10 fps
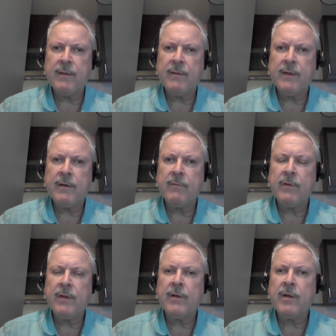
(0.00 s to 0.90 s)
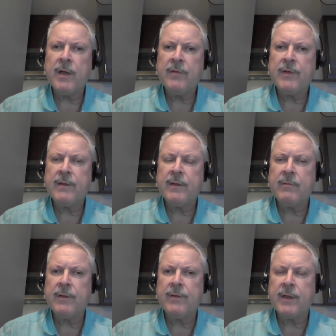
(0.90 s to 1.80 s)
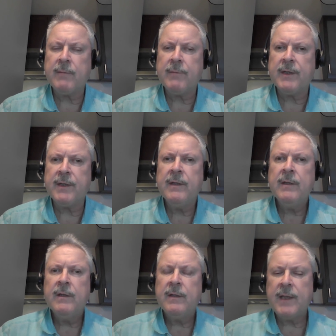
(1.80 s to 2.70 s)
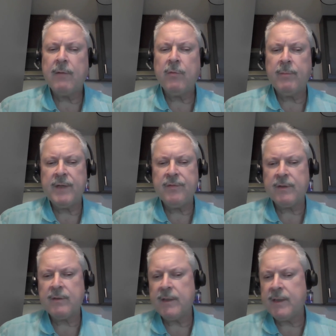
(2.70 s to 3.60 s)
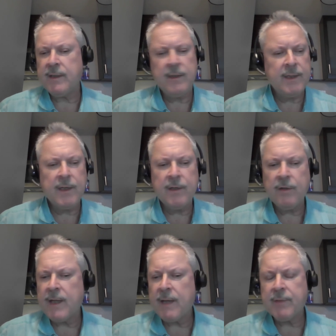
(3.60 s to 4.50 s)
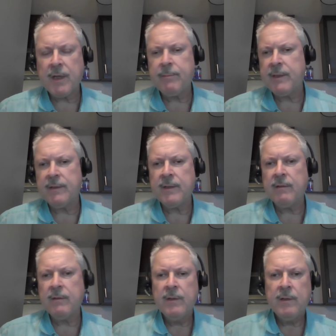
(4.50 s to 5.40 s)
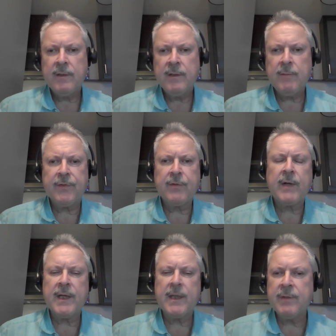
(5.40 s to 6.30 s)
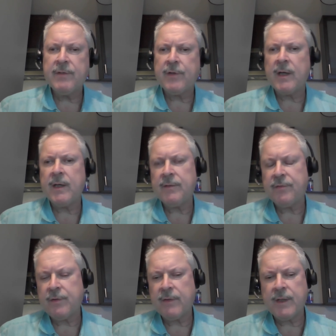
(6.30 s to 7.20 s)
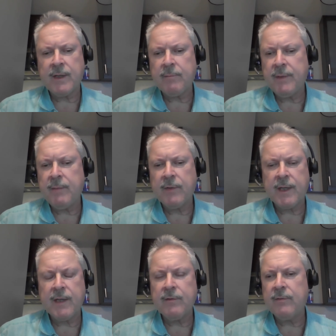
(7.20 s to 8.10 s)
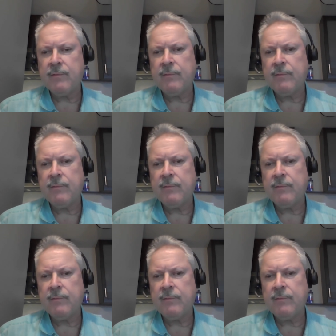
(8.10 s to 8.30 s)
they're contracting with a company that will basically, you get a new laptop in, they'll put the right image on it so that people can't do